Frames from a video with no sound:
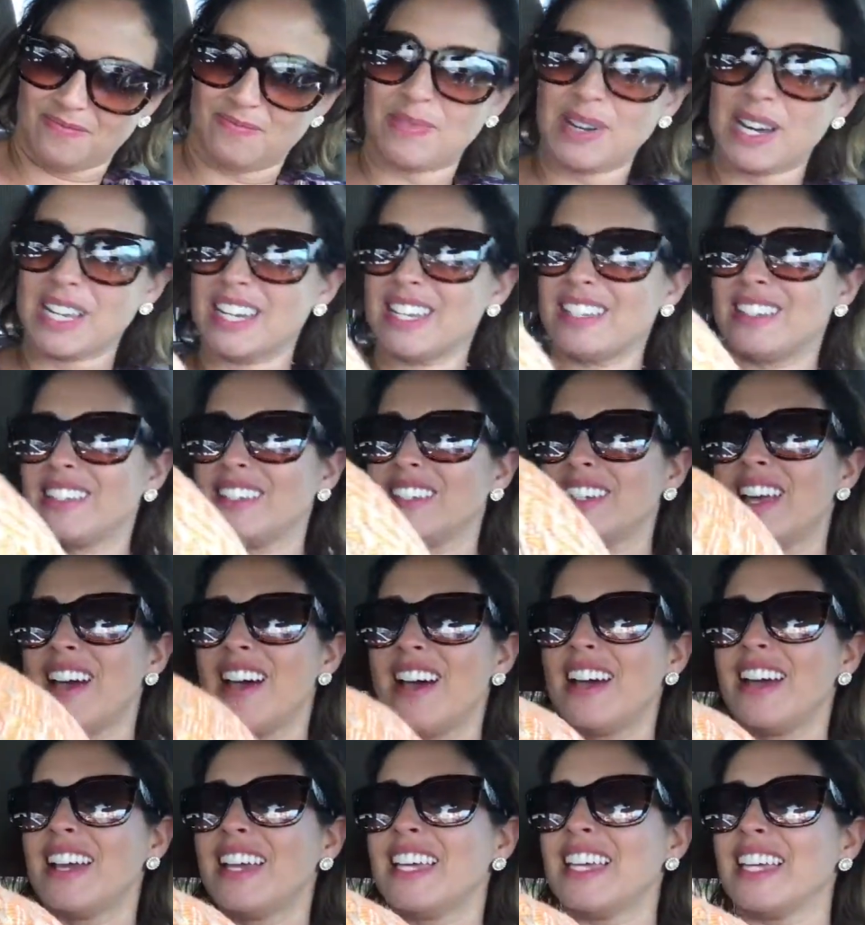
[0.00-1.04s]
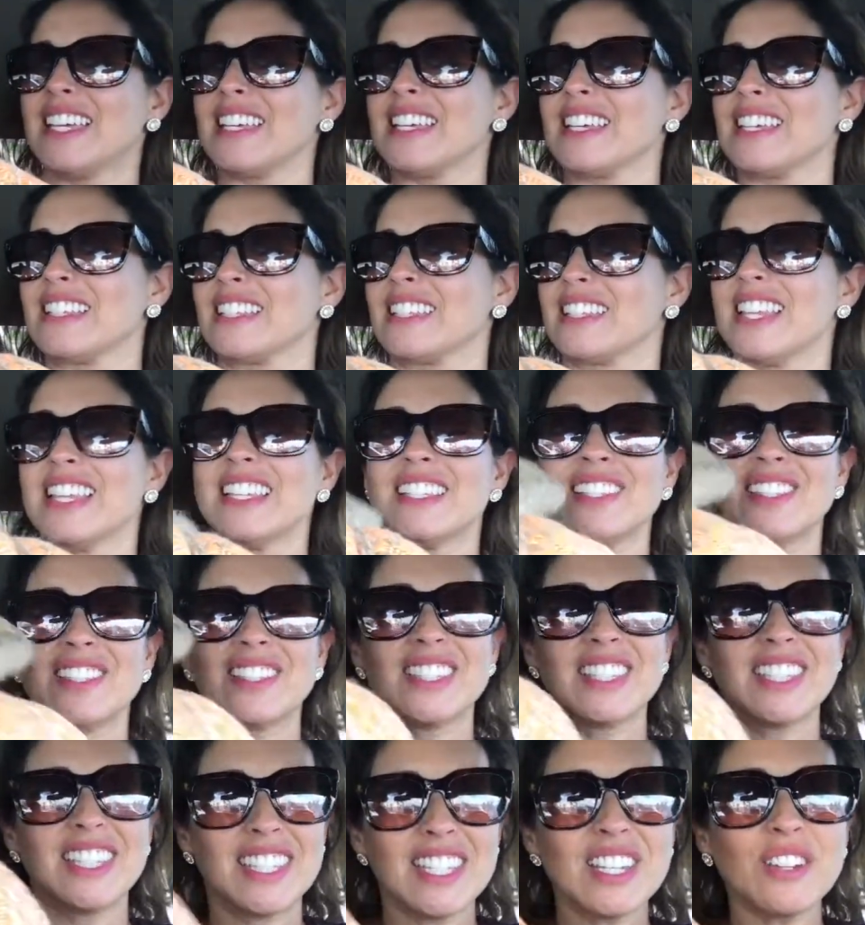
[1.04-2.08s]
But it's nice, it's
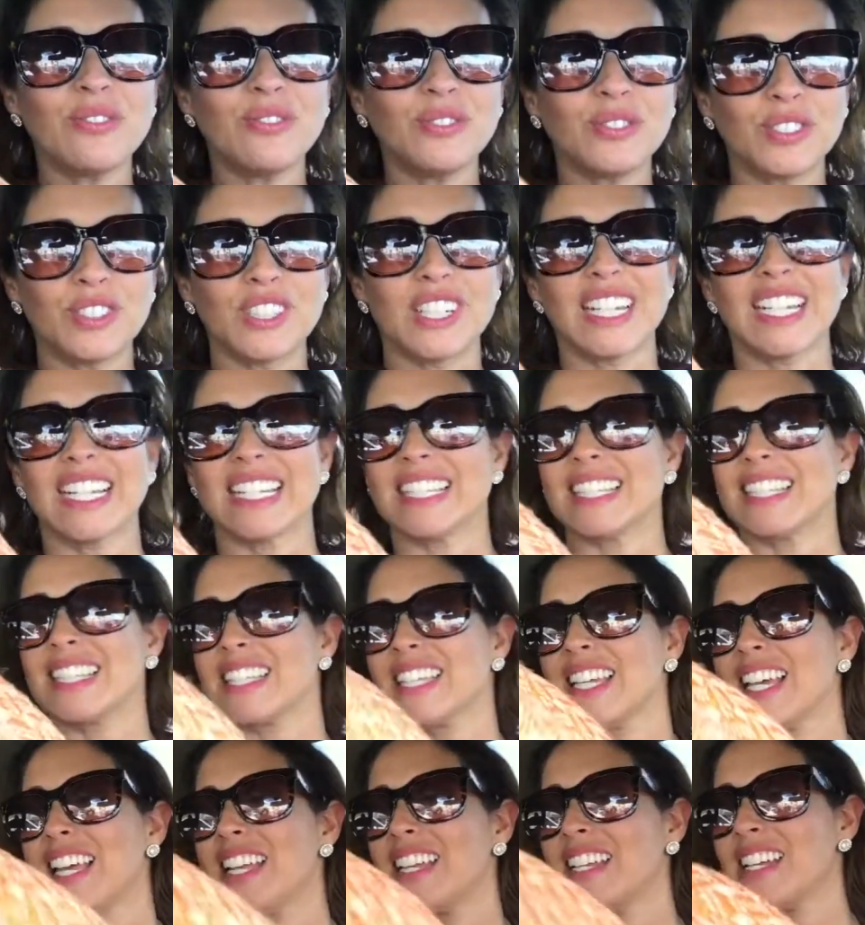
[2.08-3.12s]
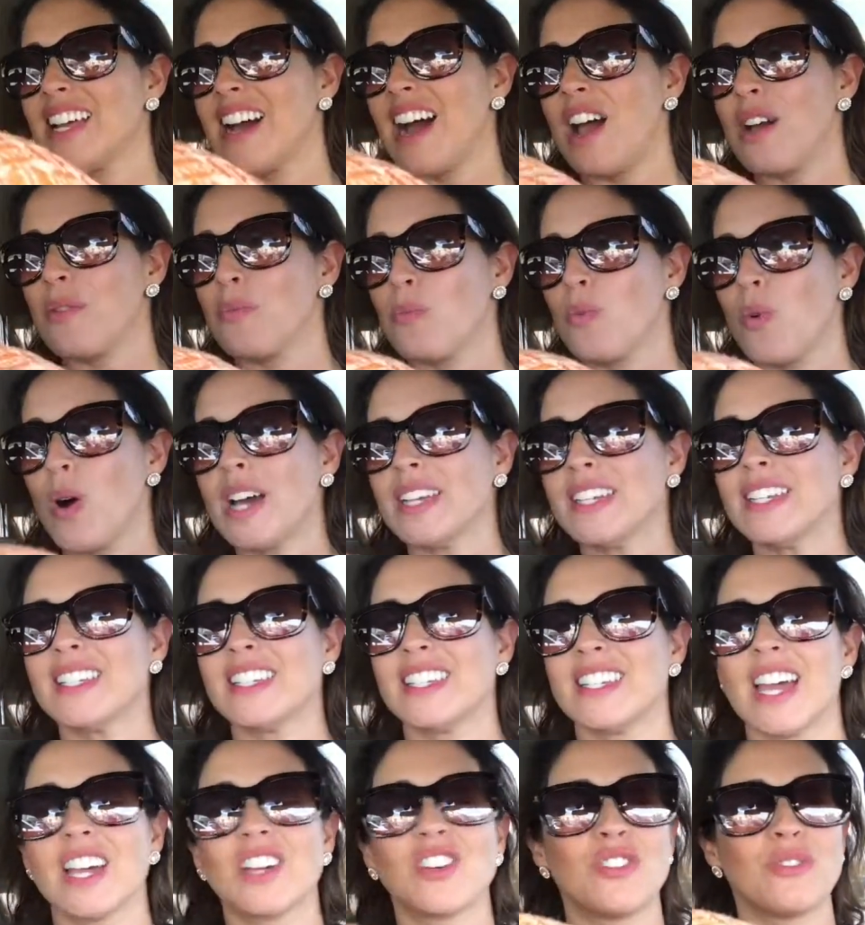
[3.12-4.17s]
different, and I want to
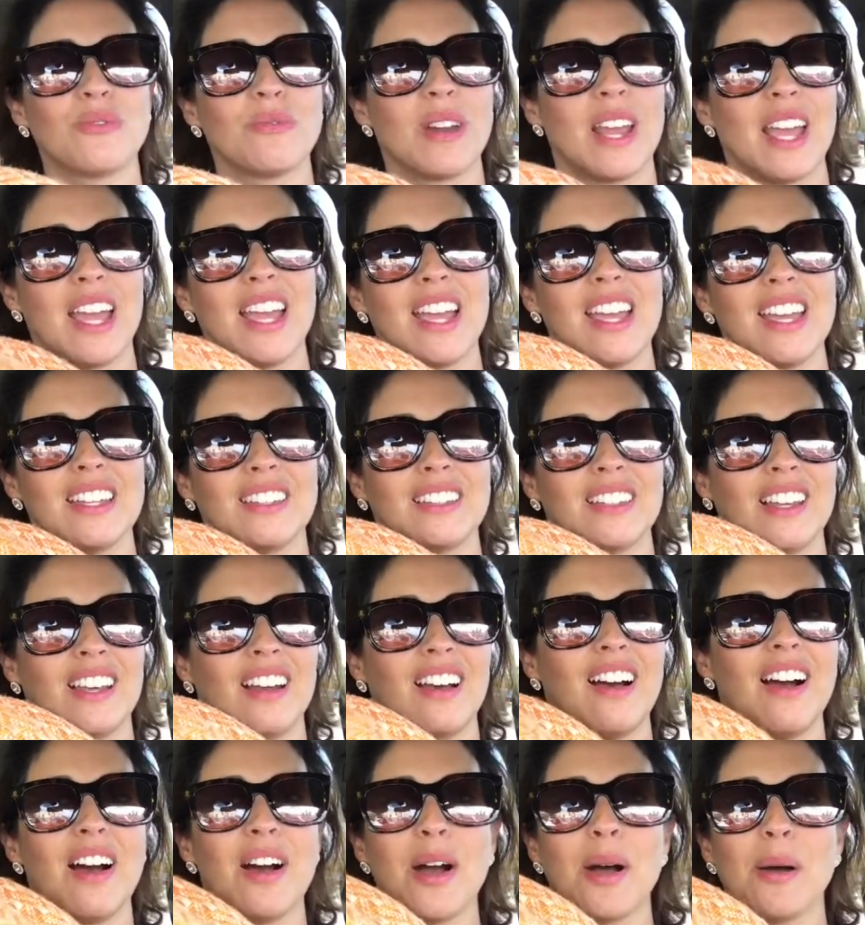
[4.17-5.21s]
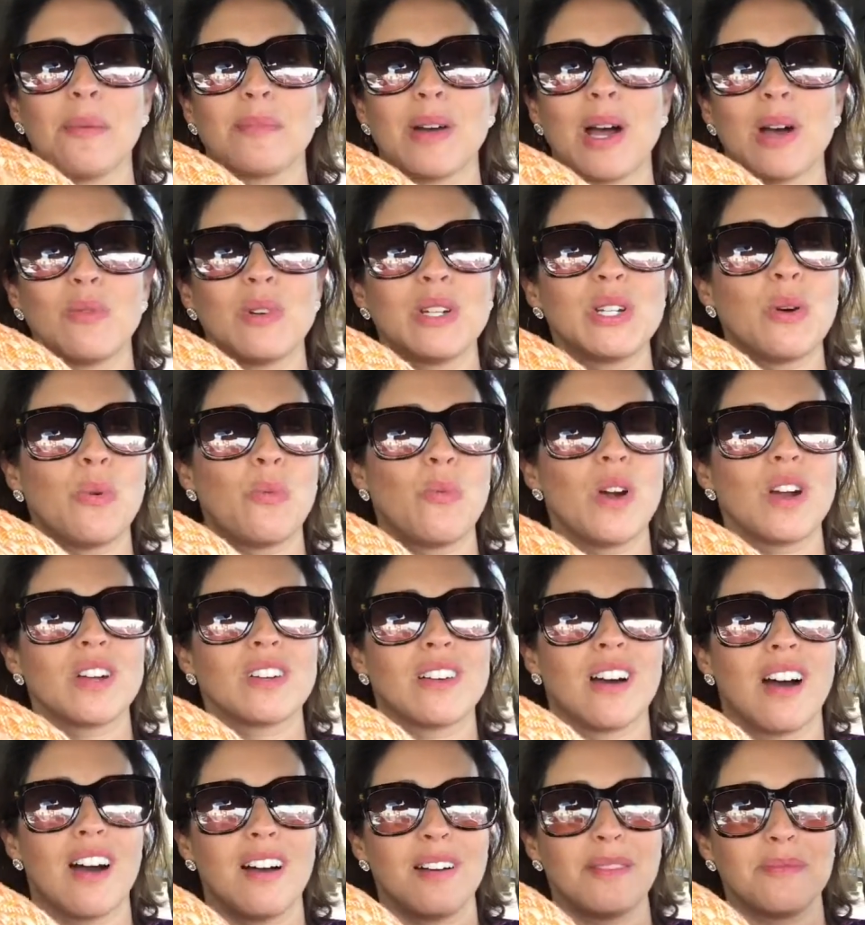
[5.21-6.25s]
decorate, I want to work
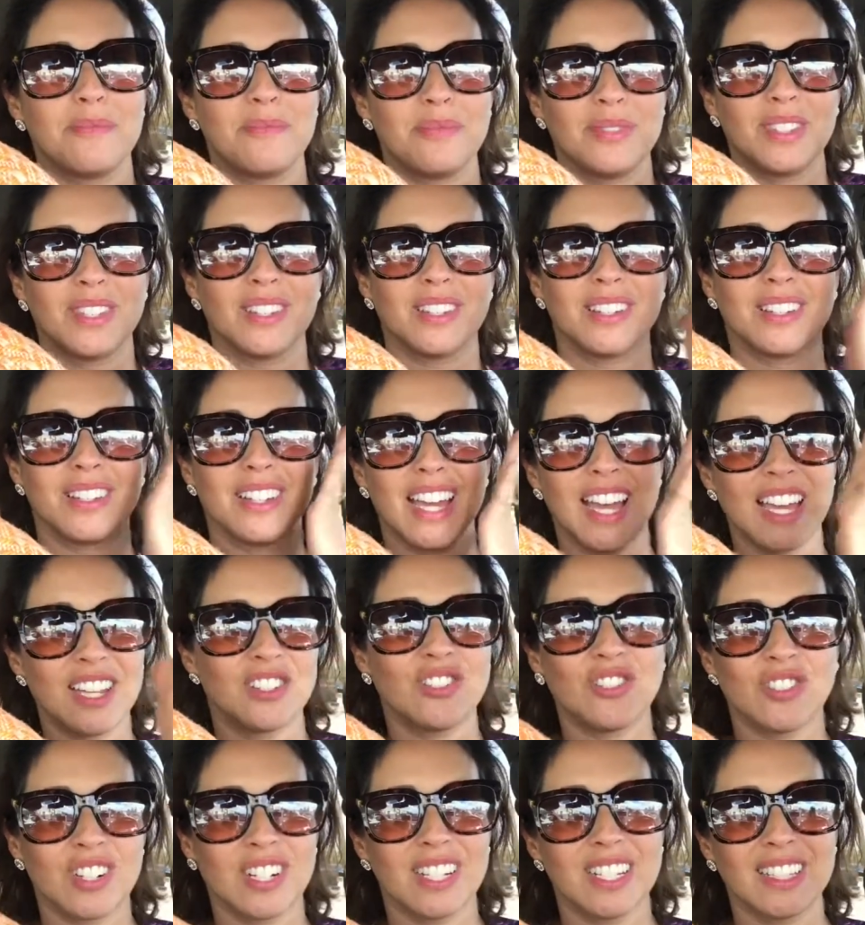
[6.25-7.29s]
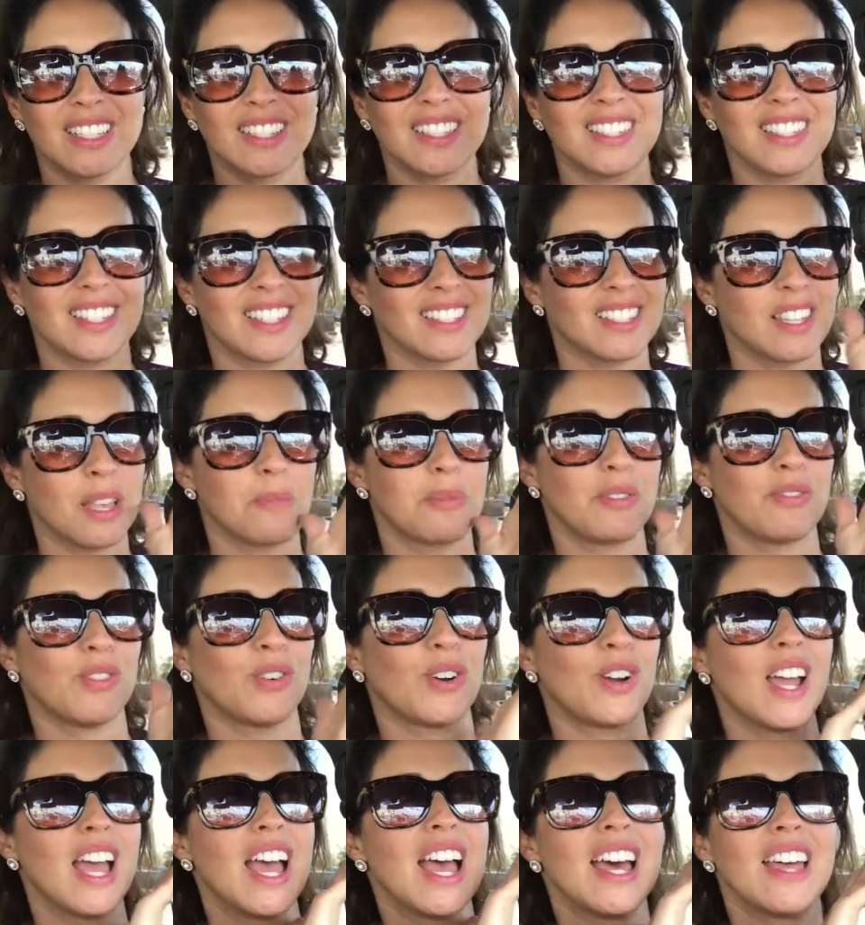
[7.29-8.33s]
on the entrance, like I said
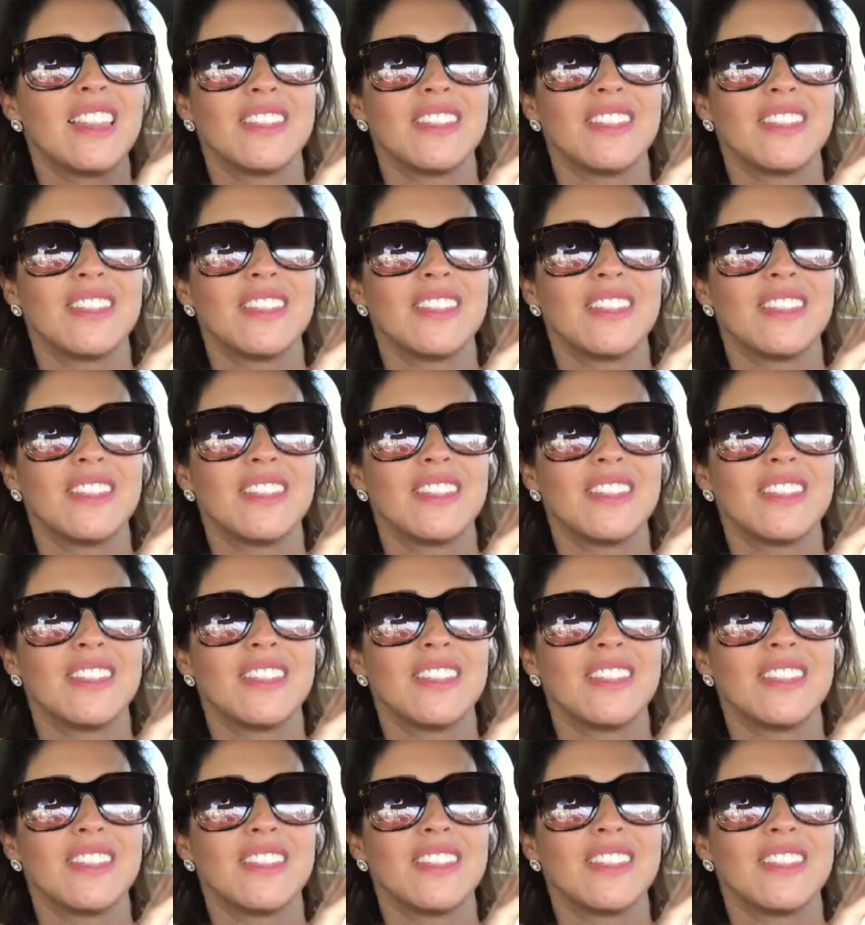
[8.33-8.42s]
before,